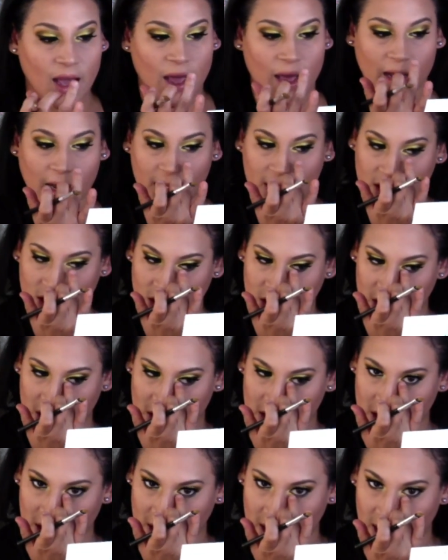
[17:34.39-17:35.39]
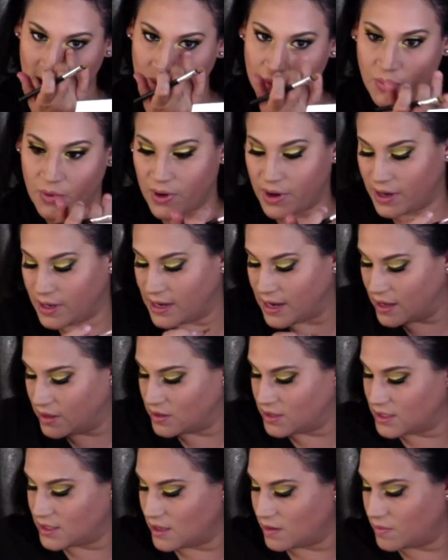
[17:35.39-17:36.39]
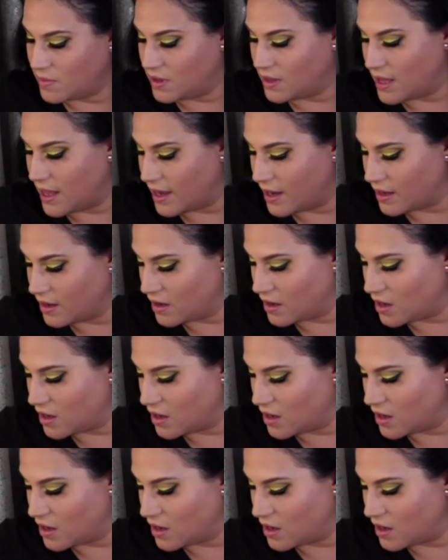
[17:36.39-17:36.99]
and it's just to like bring down some of that